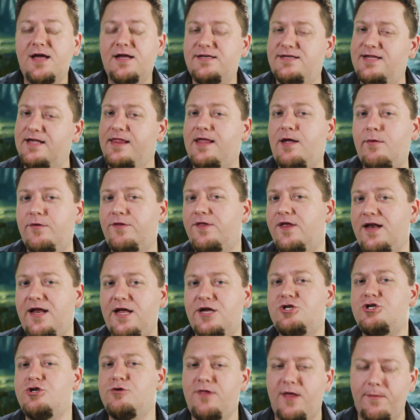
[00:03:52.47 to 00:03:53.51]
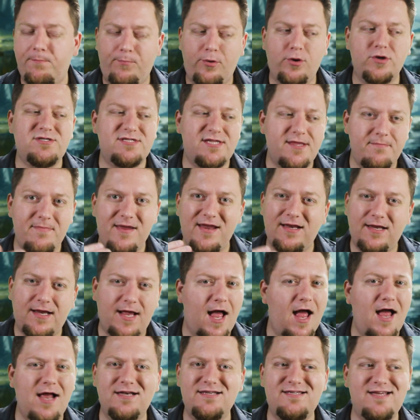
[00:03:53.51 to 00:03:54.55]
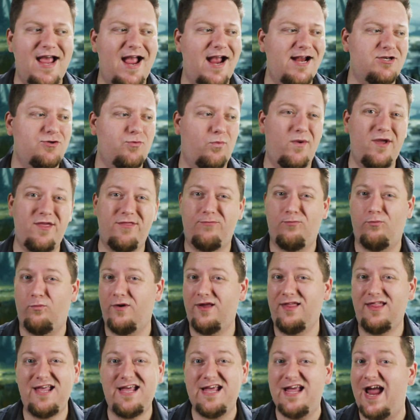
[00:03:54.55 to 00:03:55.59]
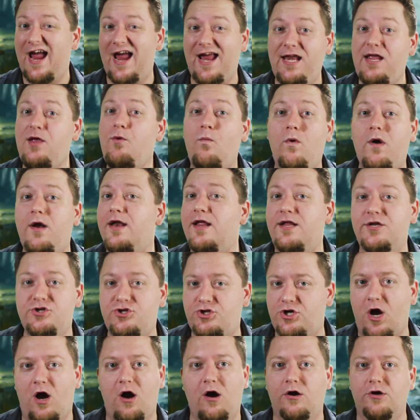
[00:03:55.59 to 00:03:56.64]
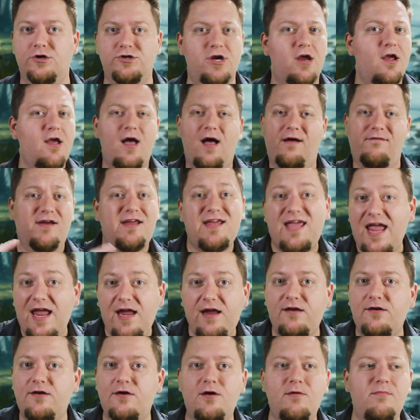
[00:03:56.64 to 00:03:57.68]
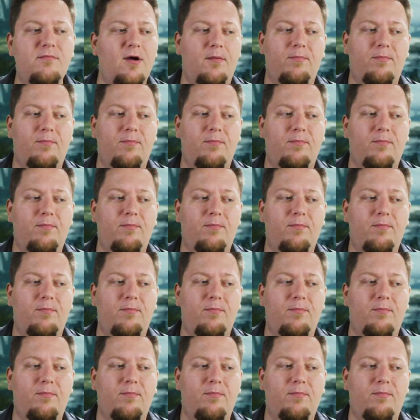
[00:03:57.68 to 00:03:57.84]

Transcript: dealing with an issue that puts them in contact with really anyone in charge of a kingdom,